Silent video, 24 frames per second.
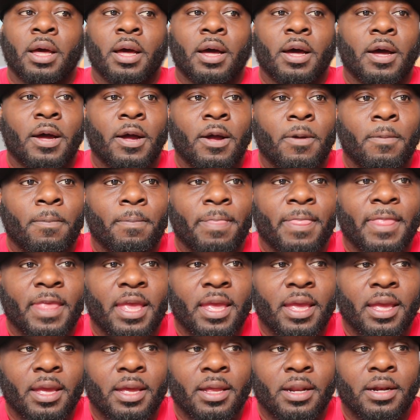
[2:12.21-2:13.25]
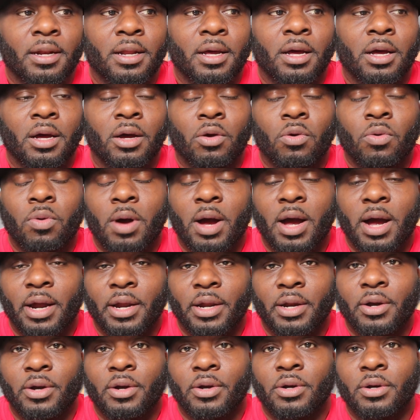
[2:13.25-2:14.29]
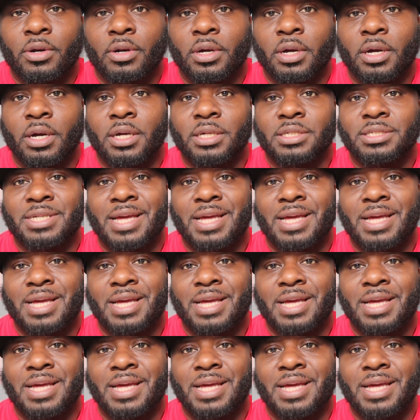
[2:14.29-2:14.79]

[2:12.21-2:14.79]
um, and acquire uh,